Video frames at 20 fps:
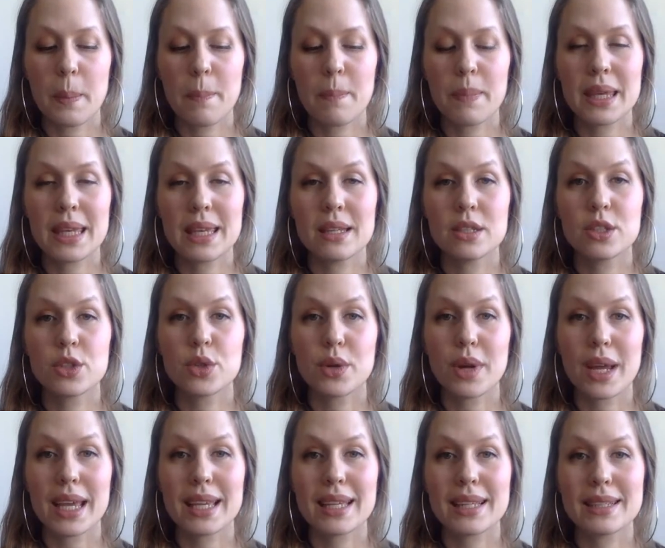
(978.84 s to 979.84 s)
be
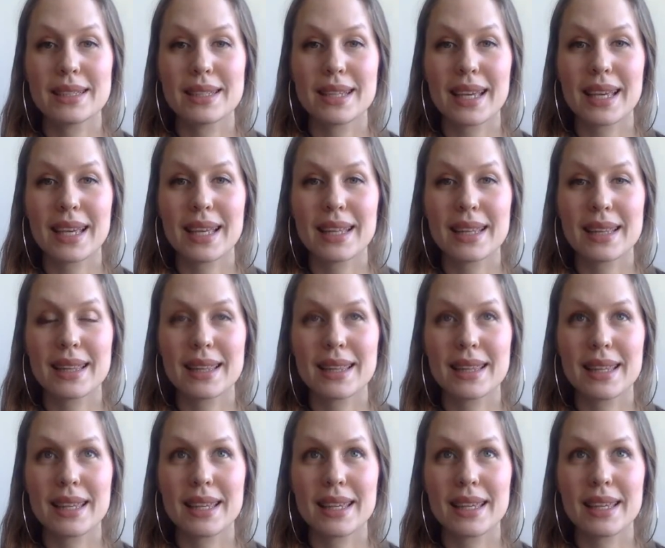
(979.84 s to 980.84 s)
trained in
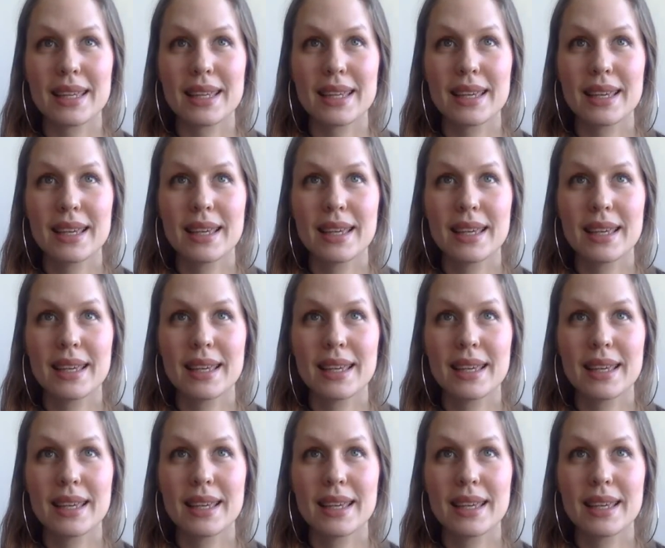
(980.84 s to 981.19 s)
the